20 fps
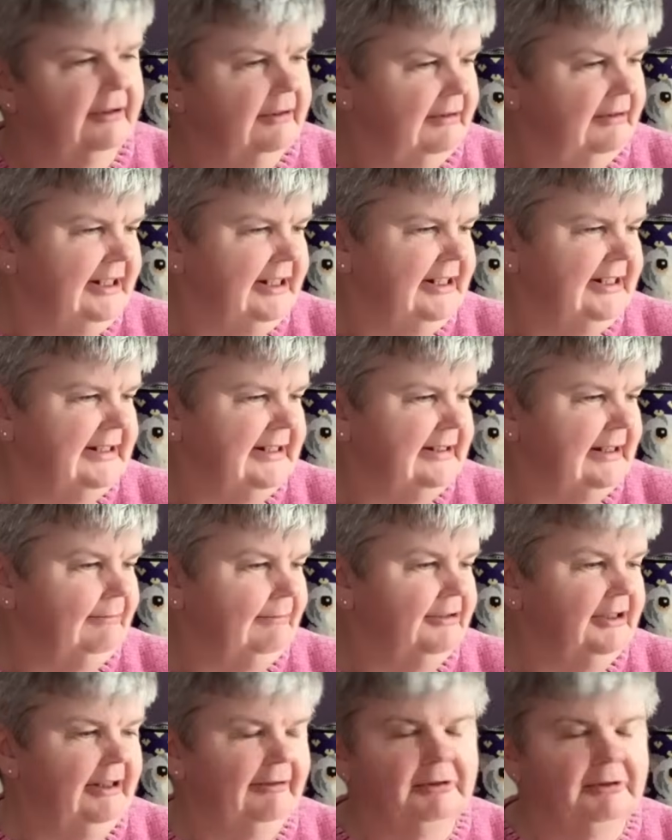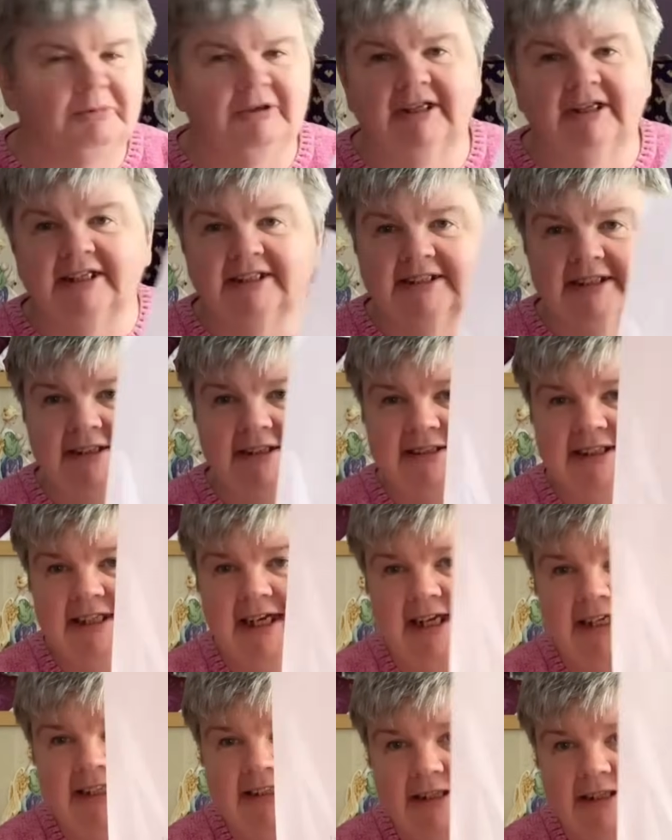And this, I'm gonna have to print this out
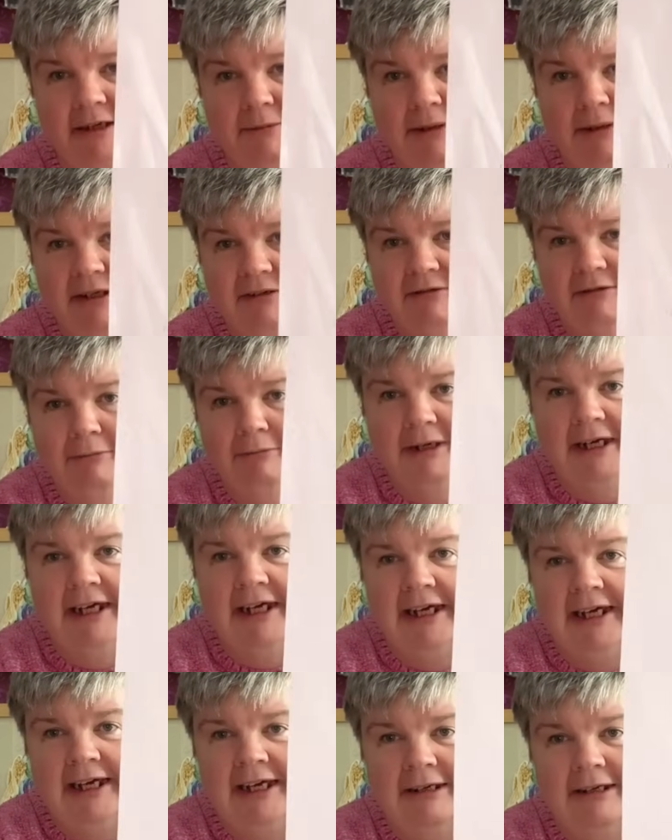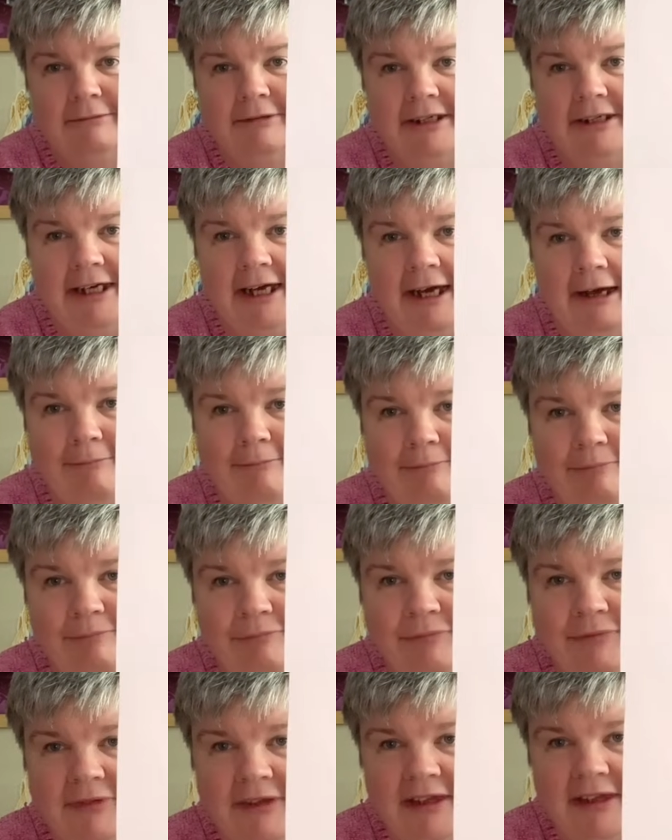again, it's got a bit grubby, but yeah,
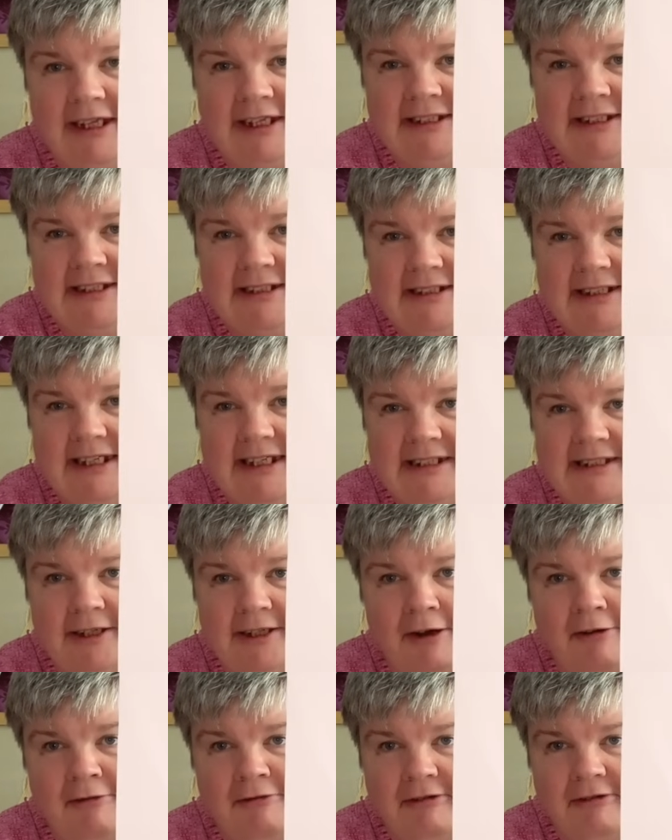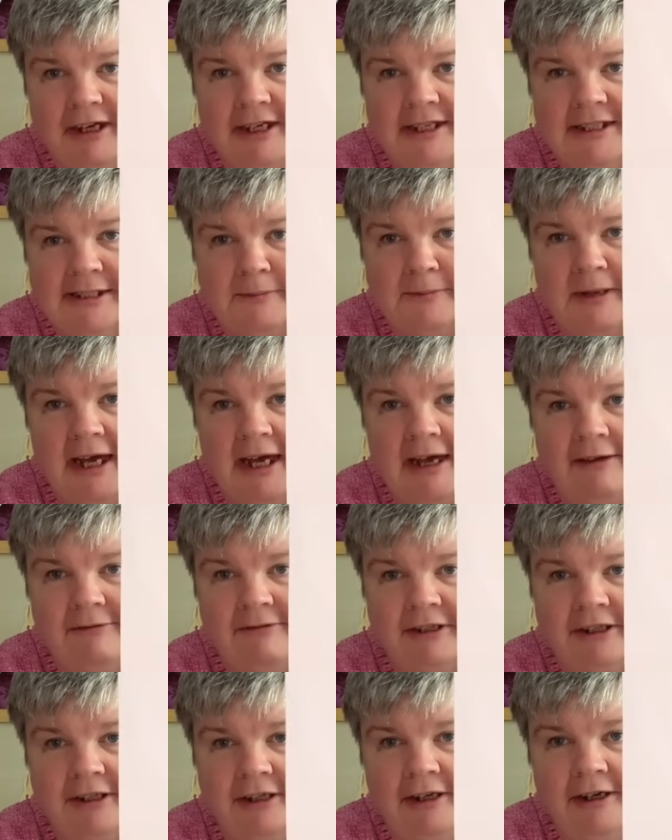this is Daisy Offerings by
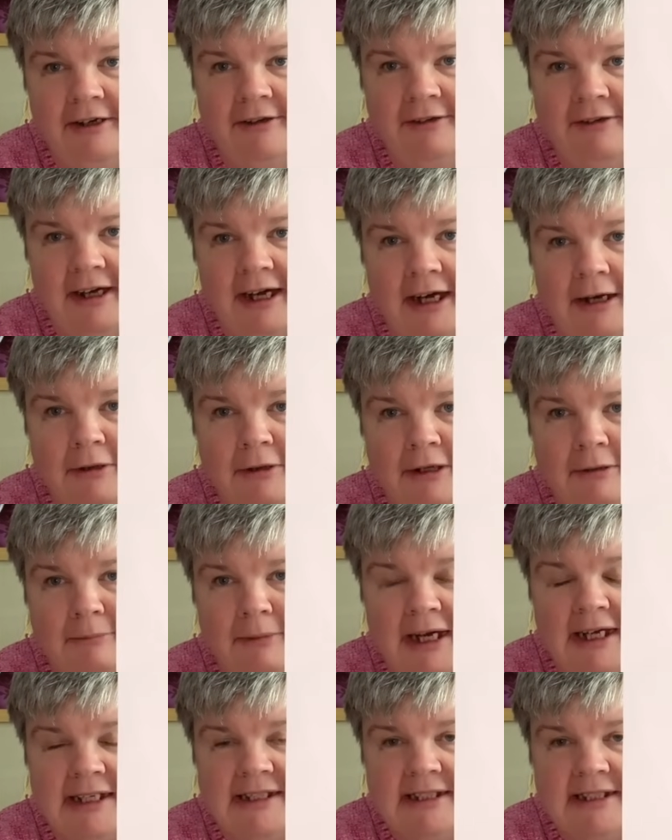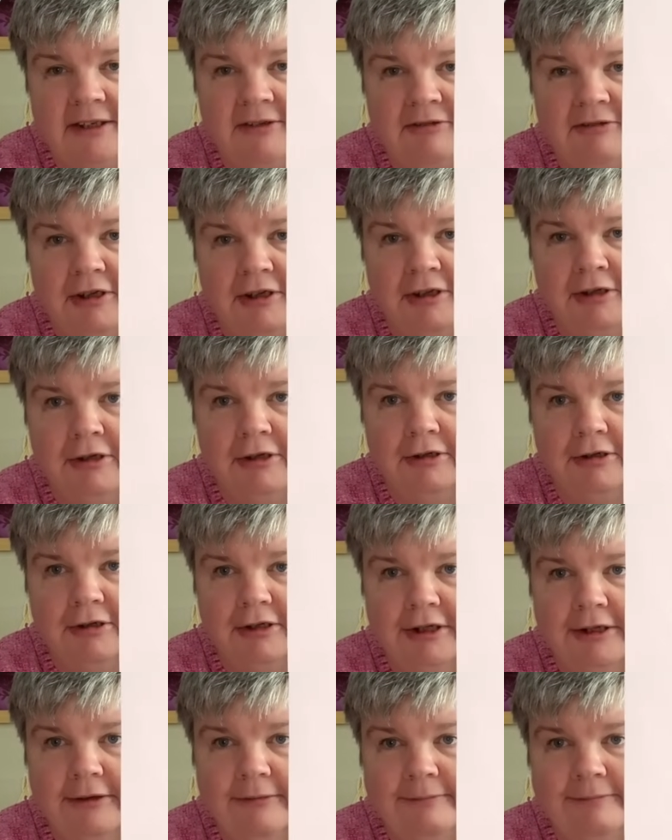Heaven and Earth, artwork by Sandra Cook.